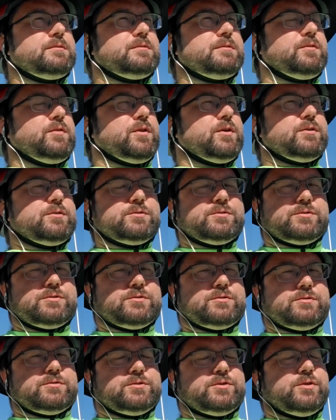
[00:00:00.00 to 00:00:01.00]

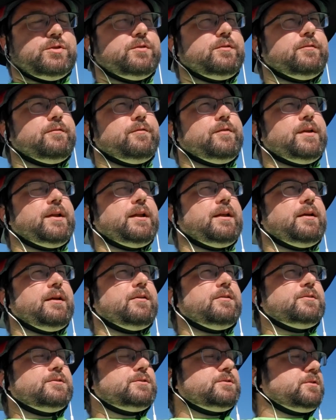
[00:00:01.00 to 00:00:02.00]
Those 2
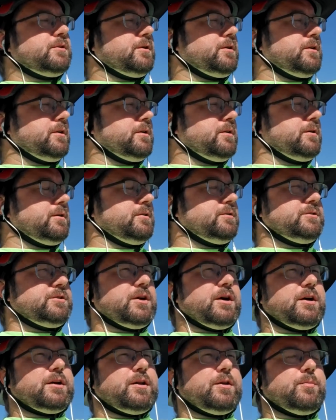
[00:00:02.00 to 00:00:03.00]
videos are a
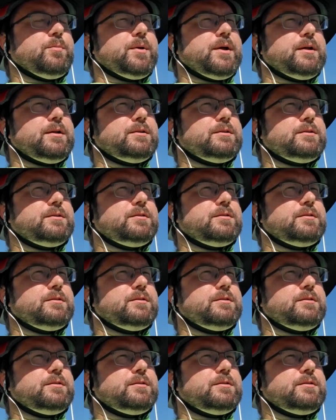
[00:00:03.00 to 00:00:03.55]
document